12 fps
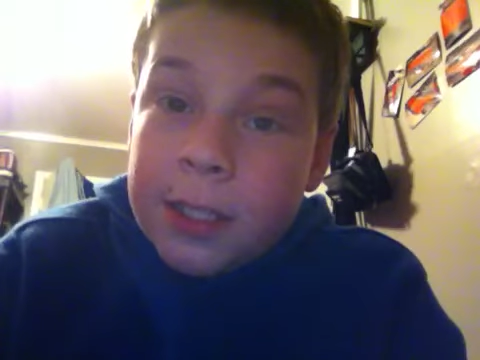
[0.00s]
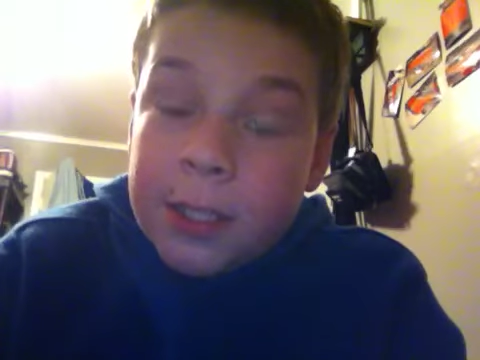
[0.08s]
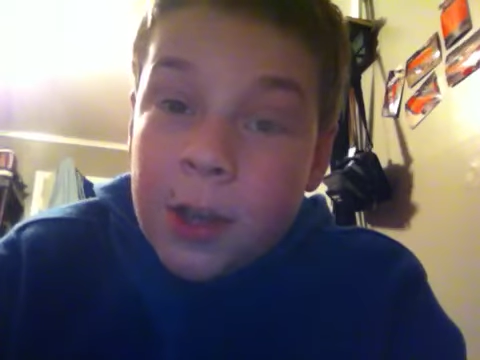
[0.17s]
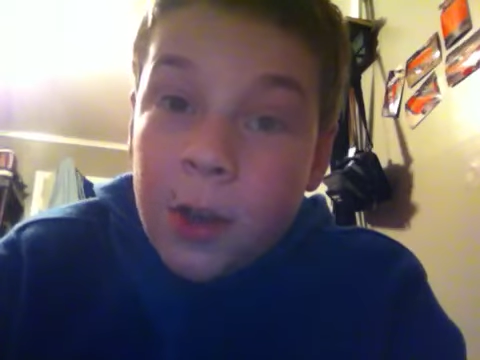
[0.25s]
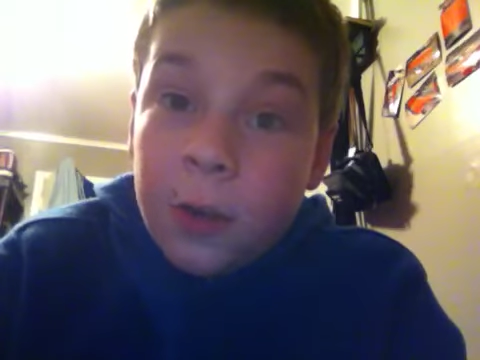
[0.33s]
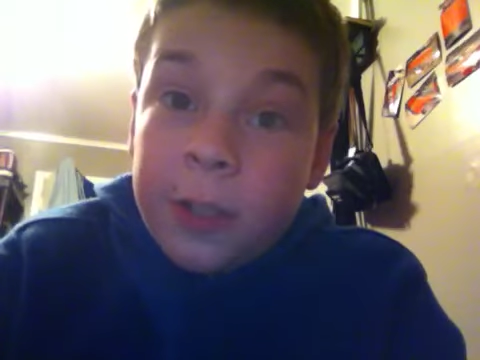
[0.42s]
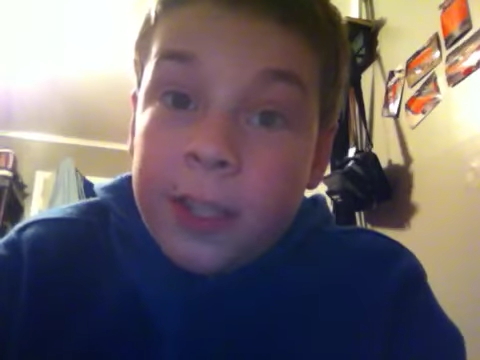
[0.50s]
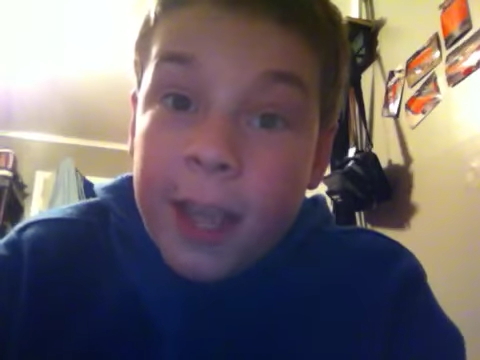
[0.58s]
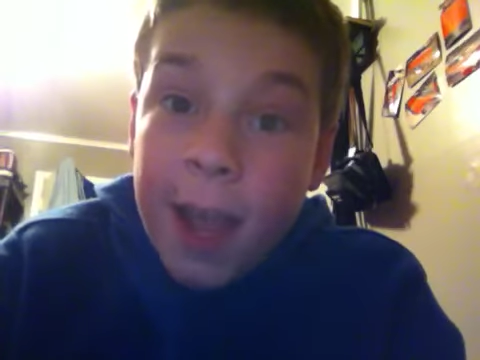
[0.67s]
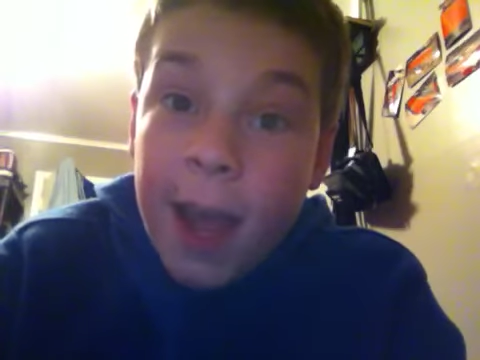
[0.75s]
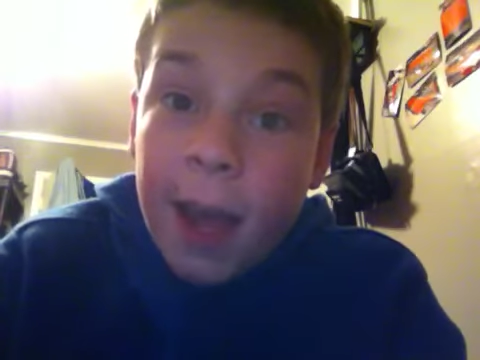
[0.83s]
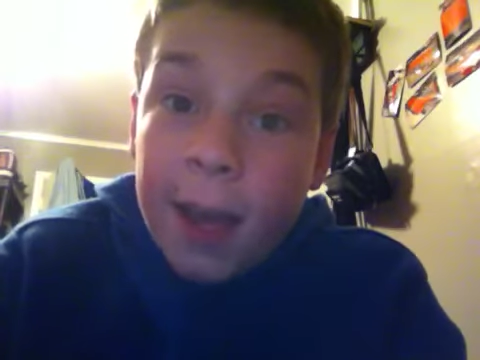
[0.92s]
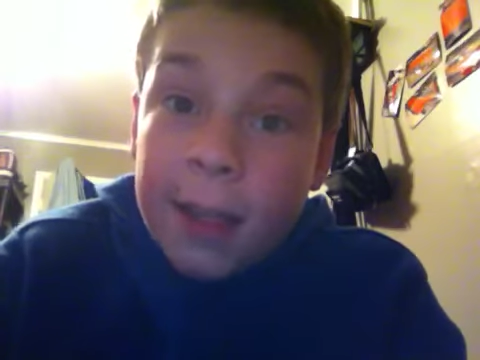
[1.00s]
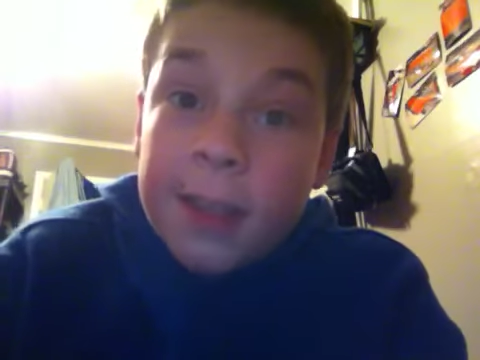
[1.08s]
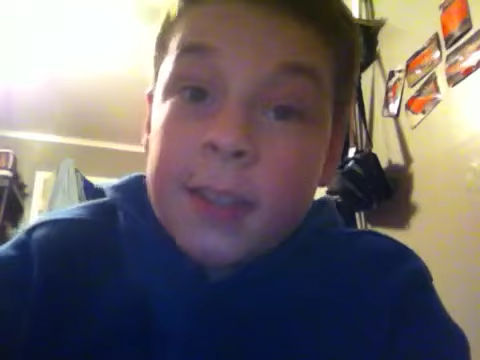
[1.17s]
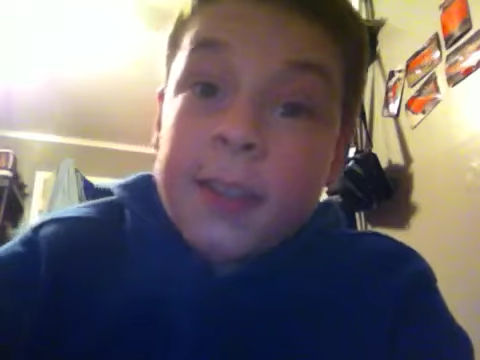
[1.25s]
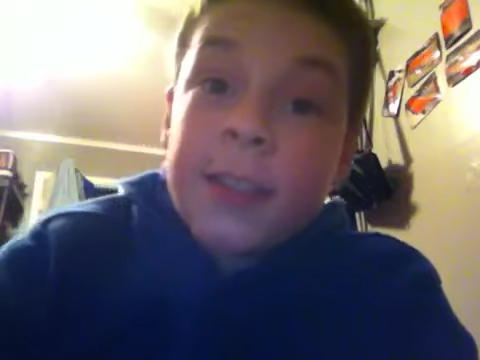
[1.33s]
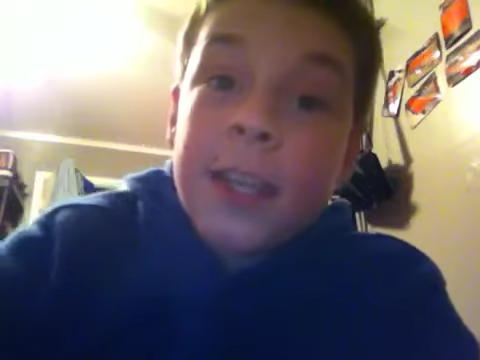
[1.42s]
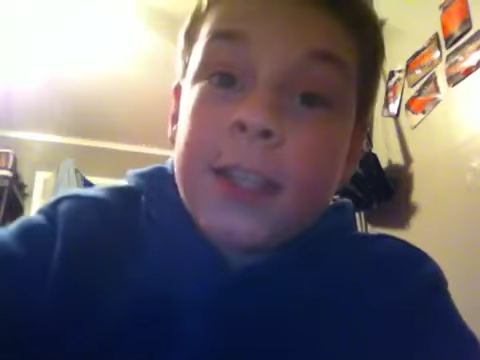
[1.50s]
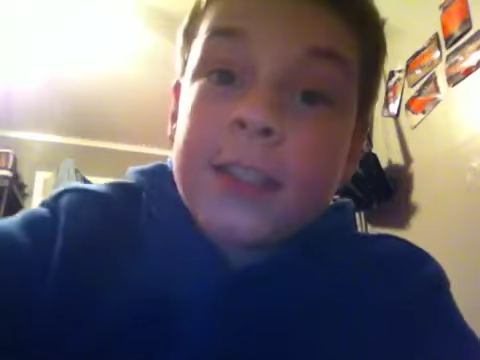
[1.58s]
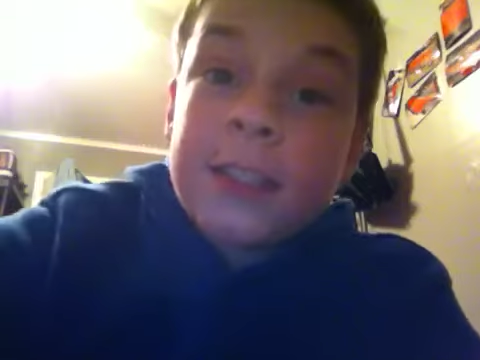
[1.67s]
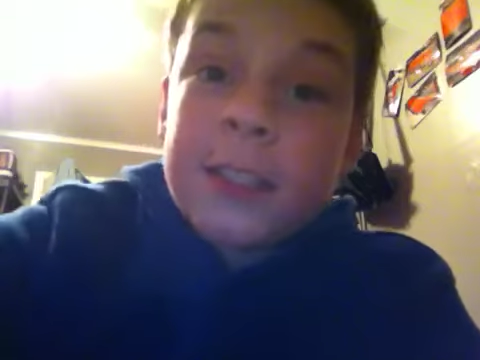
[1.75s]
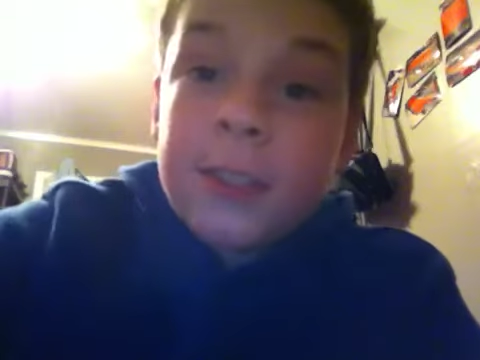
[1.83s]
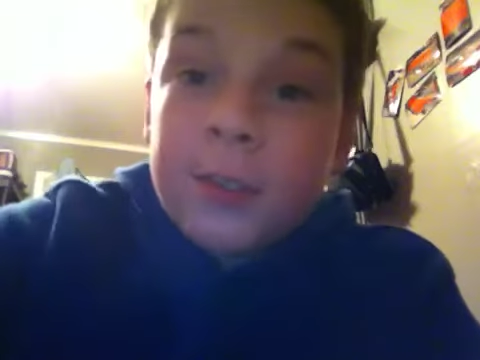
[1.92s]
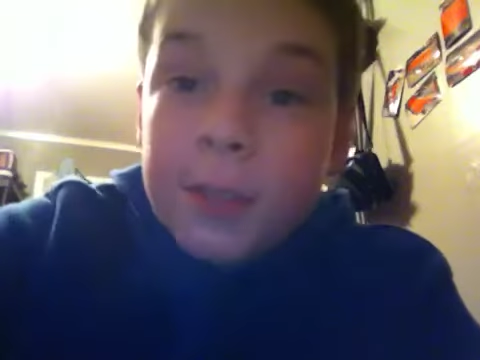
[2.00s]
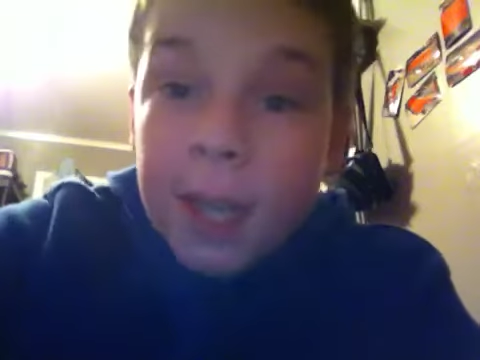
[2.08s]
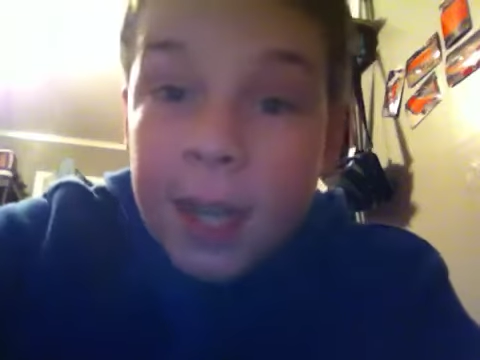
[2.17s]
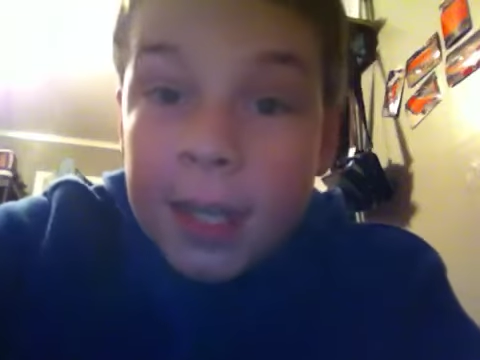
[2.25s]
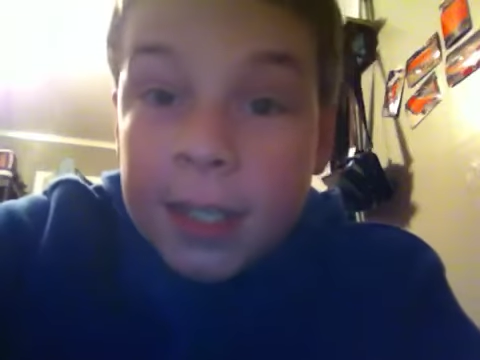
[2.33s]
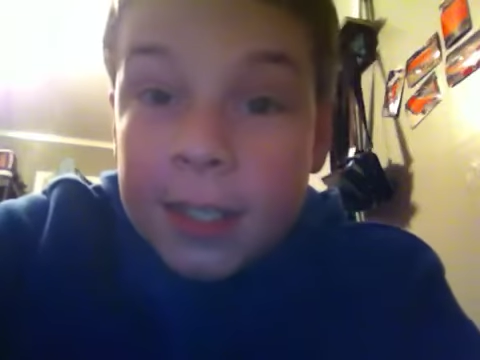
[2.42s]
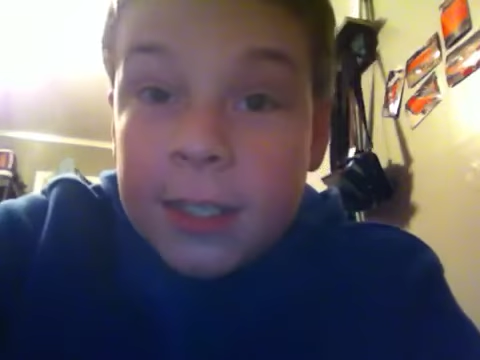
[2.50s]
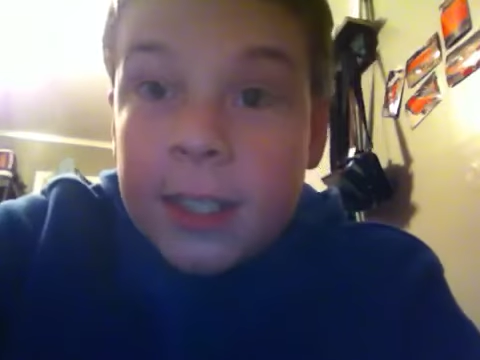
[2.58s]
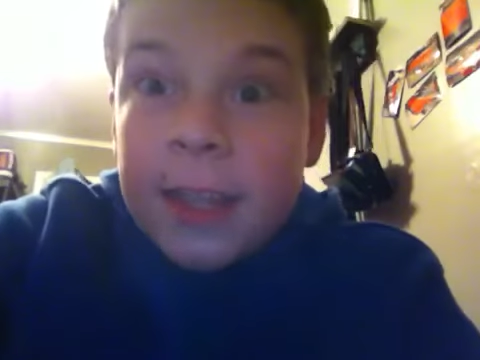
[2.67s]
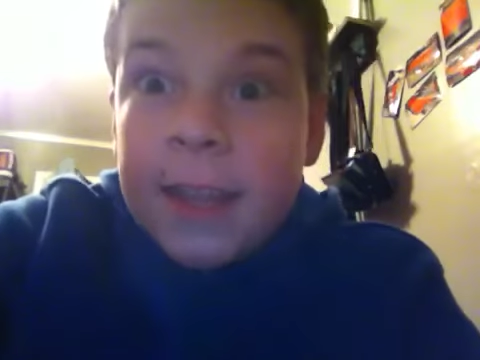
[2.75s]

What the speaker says: So yeah, thanks you guys